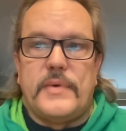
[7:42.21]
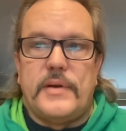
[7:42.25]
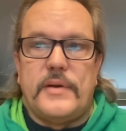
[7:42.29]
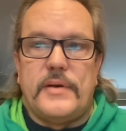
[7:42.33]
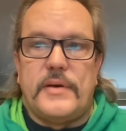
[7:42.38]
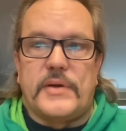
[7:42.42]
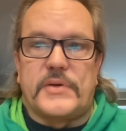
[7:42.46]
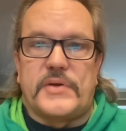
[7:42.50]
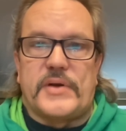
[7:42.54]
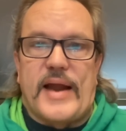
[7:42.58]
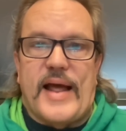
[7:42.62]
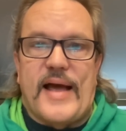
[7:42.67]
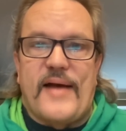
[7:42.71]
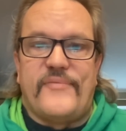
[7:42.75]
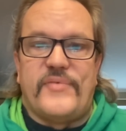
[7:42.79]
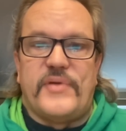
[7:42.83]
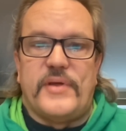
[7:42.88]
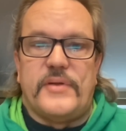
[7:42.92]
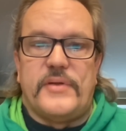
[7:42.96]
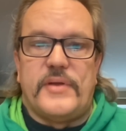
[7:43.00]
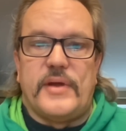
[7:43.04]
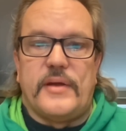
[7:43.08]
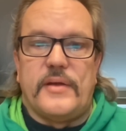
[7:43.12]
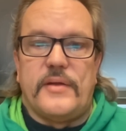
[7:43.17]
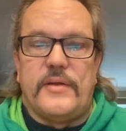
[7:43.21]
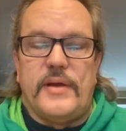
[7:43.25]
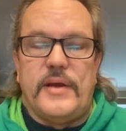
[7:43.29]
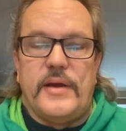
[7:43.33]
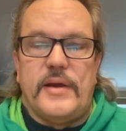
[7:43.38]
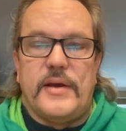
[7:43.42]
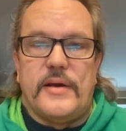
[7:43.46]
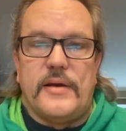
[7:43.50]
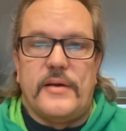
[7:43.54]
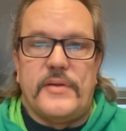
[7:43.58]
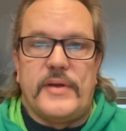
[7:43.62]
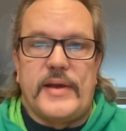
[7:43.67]
doesn't have
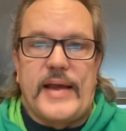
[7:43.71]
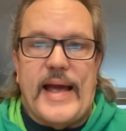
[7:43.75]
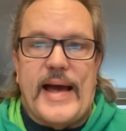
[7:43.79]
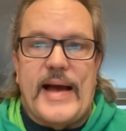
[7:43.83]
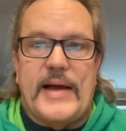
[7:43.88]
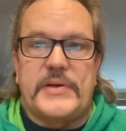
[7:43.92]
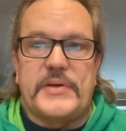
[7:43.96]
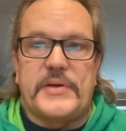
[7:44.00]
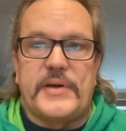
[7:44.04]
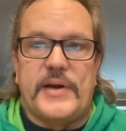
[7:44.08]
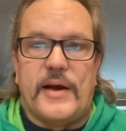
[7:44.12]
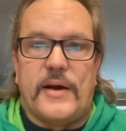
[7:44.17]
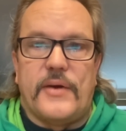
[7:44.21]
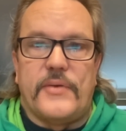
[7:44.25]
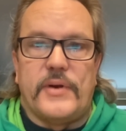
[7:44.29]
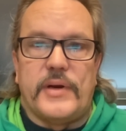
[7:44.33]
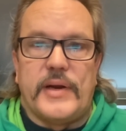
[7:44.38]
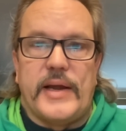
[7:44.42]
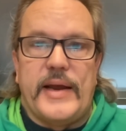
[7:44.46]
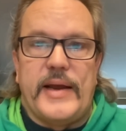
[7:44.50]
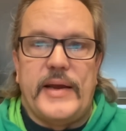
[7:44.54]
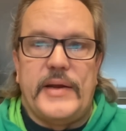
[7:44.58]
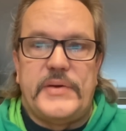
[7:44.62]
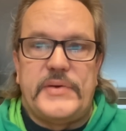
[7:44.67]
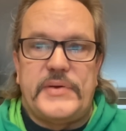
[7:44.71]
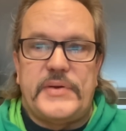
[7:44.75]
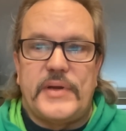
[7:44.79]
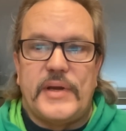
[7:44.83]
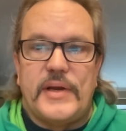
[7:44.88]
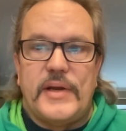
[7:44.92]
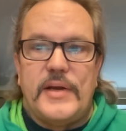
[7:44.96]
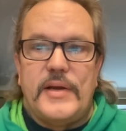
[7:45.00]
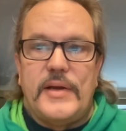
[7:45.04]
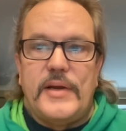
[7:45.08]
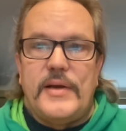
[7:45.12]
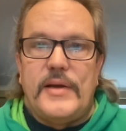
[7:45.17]
the gas now, the legs.
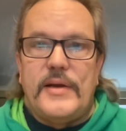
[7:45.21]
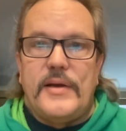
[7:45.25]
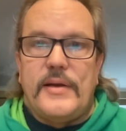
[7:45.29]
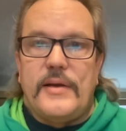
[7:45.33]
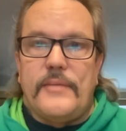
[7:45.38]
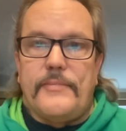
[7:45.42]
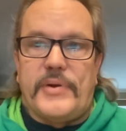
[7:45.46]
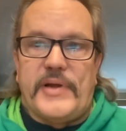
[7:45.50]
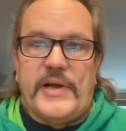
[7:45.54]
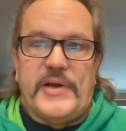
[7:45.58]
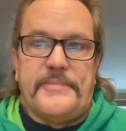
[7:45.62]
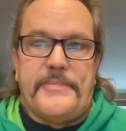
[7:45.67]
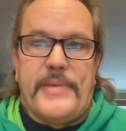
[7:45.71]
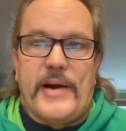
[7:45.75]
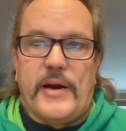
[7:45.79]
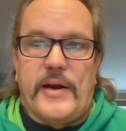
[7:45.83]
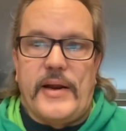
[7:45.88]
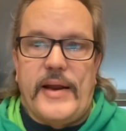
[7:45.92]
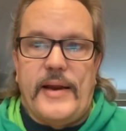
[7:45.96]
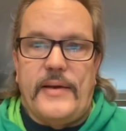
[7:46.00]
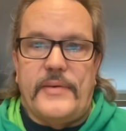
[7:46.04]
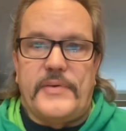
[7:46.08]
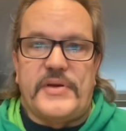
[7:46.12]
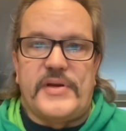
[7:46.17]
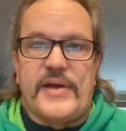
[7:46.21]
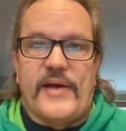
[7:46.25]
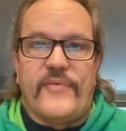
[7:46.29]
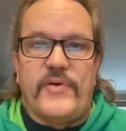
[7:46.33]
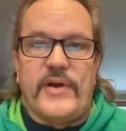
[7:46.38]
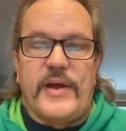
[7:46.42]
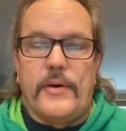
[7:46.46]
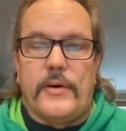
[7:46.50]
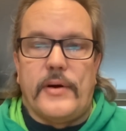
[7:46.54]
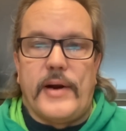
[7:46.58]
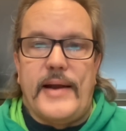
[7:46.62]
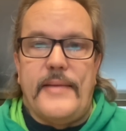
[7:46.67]
Played barely
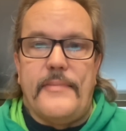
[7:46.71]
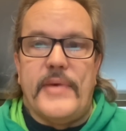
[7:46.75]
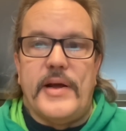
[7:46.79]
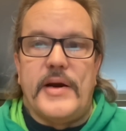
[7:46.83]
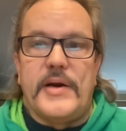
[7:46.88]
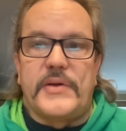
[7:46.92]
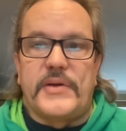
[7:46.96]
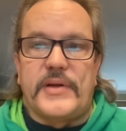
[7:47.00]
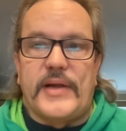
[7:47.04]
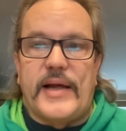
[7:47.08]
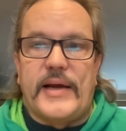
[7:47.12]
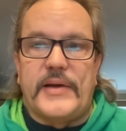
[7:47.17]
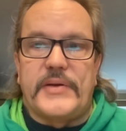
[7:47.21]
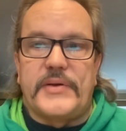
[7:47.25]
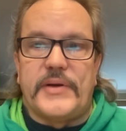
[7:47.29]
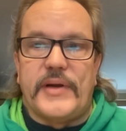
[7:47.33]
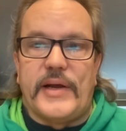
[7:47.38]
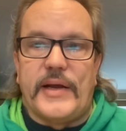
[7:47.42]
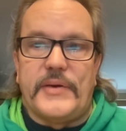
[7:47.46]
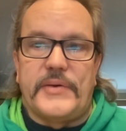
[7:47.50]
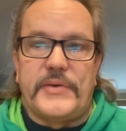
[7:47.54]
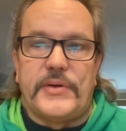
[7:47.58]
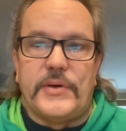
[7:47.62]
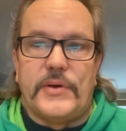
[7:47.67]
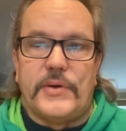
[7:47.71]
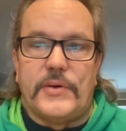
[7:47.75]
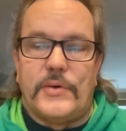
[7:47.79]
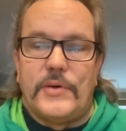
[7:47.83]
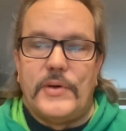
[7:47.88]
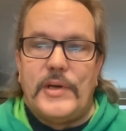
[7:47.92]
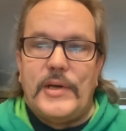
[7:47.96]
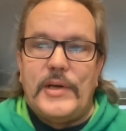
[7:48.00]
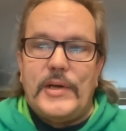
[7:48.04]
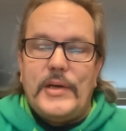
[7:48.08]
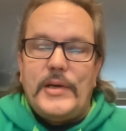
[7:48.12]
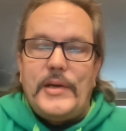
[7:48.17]
7 or 8 minutes last night.
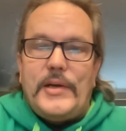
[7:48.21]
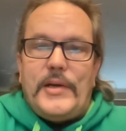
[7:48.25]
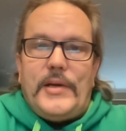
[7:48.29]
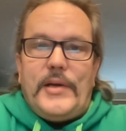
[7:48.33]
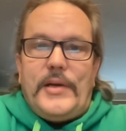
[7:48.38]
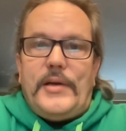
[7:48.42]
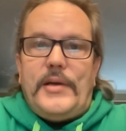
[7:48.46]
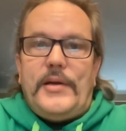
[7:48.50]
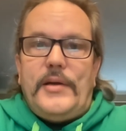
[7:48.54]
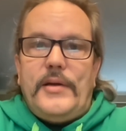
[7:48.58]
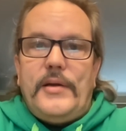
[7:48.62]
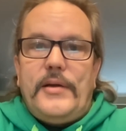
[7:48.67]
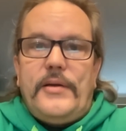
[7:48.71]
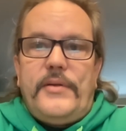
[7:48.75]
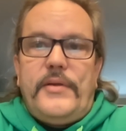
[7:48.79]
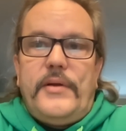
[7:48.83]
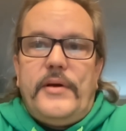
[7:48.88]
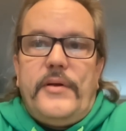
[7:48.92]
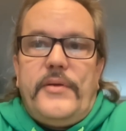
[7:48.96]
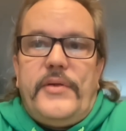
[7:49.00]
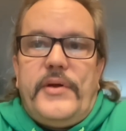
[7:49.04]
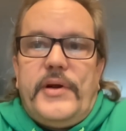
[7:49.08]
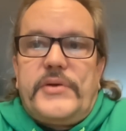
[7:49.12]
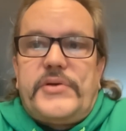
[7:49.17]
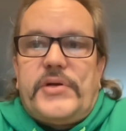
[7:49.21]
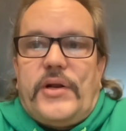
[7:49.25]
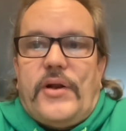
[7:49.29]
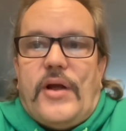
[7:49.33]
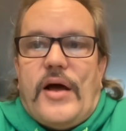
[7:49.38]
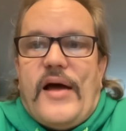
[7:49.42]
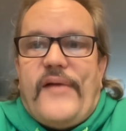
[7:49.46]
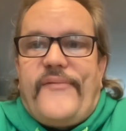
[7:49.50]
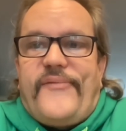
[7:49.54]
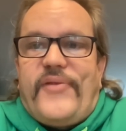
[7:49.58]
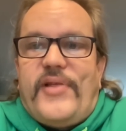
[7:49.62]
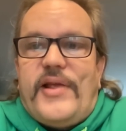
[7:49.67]
So there's a
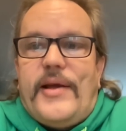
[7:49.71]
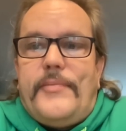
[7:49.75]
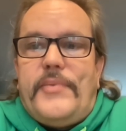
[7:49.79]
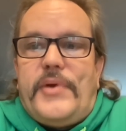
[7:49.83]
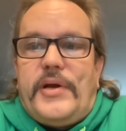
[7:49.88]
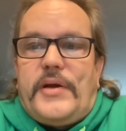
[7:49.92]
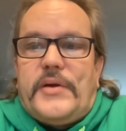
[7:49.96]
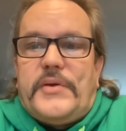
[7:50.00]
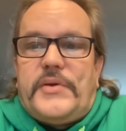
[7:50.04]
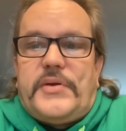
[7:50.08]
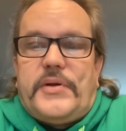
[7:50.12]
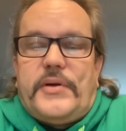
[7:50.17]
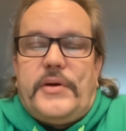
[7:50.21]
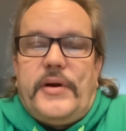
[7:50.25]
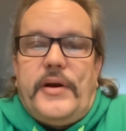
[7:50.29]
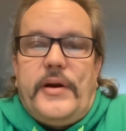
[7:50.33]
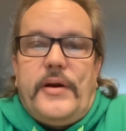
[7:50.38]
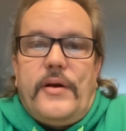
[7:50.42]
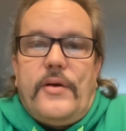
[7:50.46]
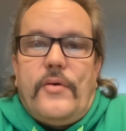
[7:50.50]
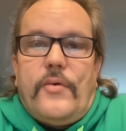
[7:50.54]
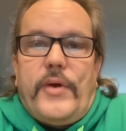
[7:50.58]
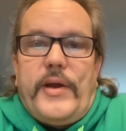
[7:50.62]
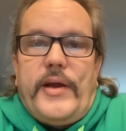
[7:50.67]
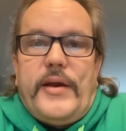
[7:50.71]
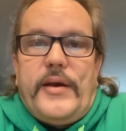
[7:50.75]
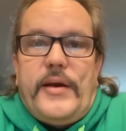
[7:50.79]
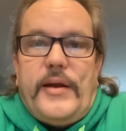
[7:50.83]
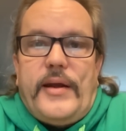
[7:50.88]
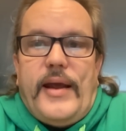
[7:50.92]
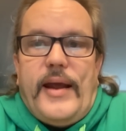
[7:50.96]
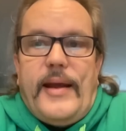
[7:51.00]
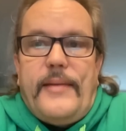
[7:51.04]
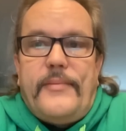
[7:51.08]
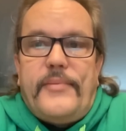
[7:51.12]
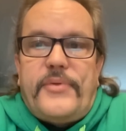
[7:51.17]
lot for them to consider here going into
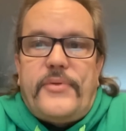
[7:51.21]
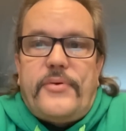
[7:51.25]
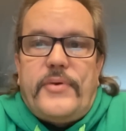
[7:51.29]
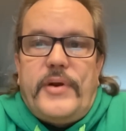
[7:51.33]
game